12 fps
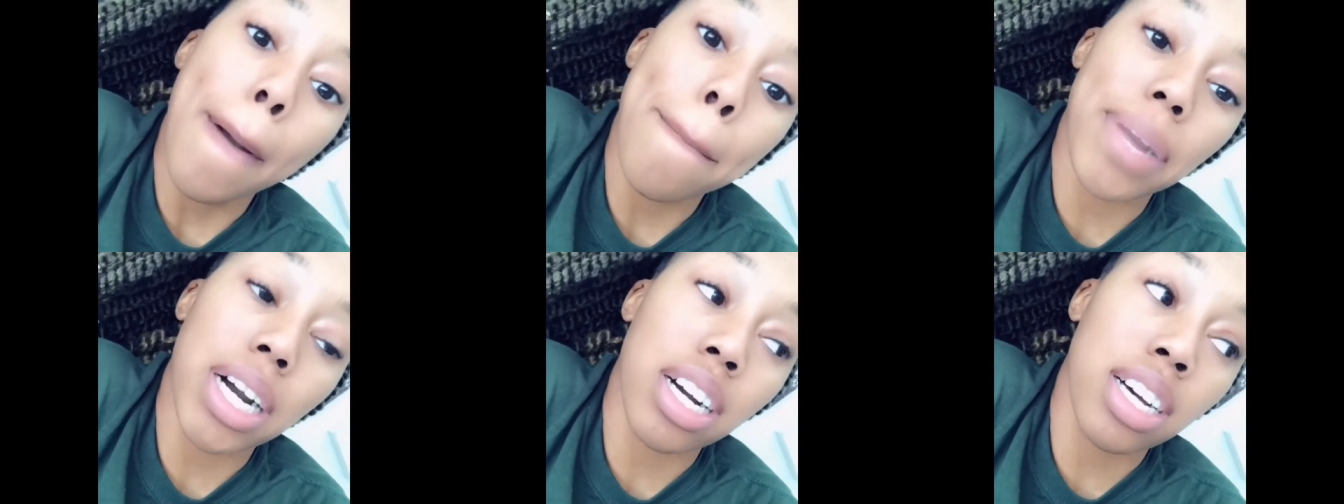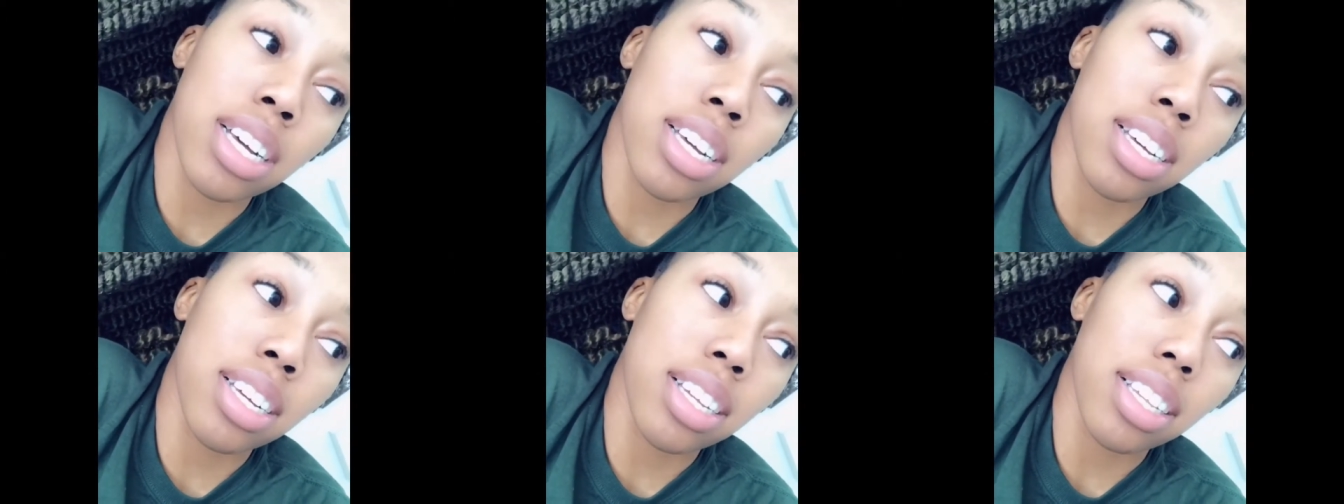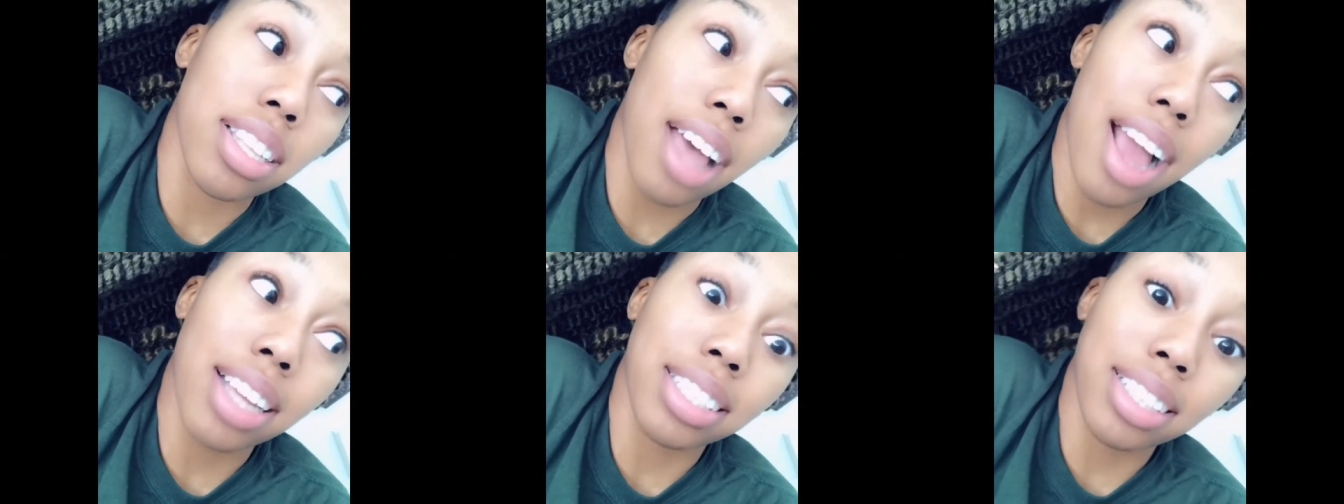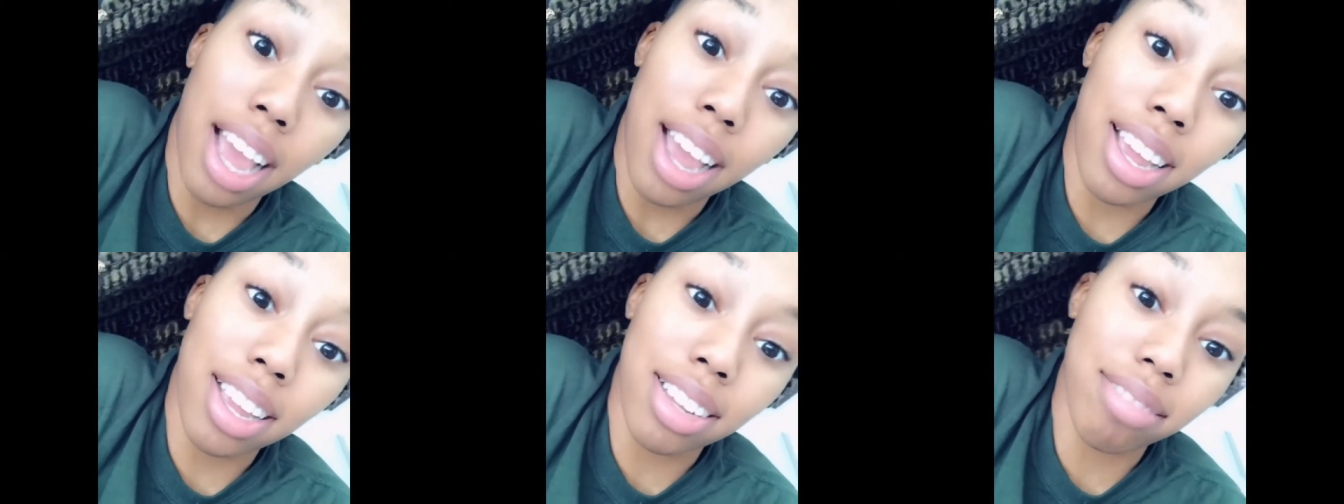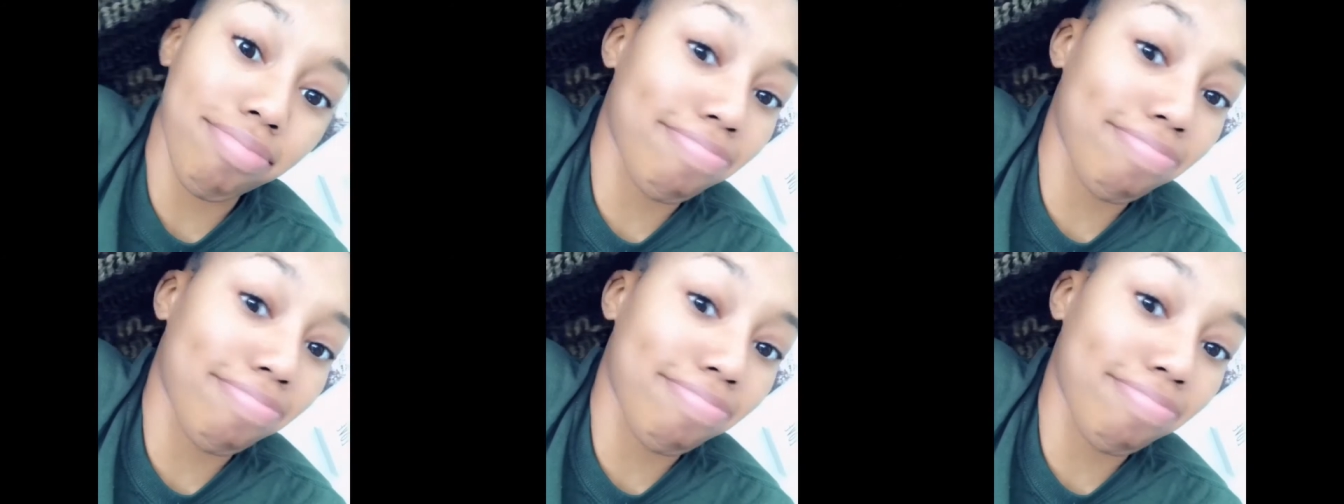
but last night